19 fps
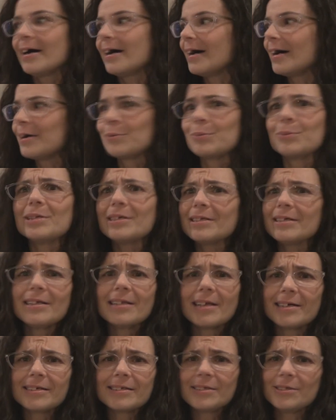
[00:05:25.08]
I really
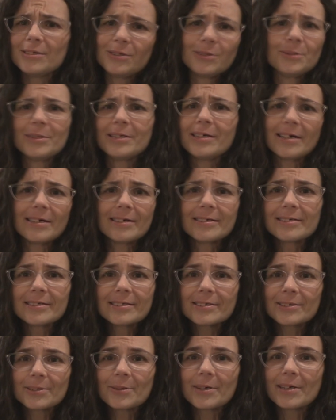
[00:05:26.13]
liked doing it.
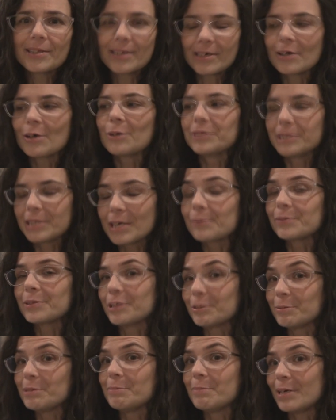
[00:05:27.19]
So I think I'll
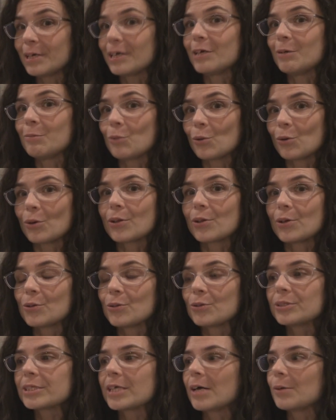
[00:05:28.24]
definitely be making more of
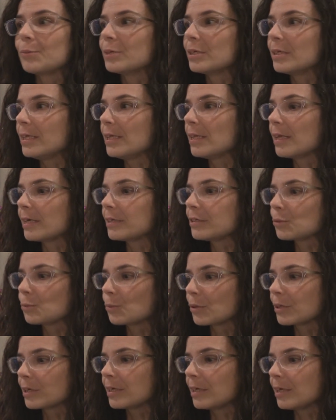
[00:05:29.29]
those. I really liked
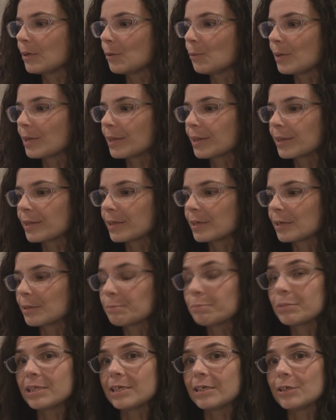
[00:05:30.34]
working with
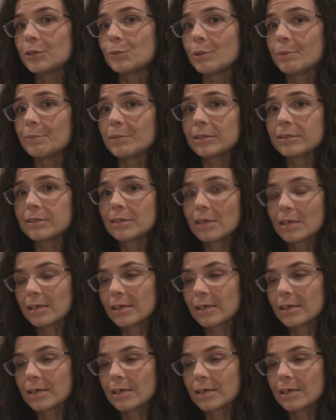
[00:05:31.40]
the pleated ribbon.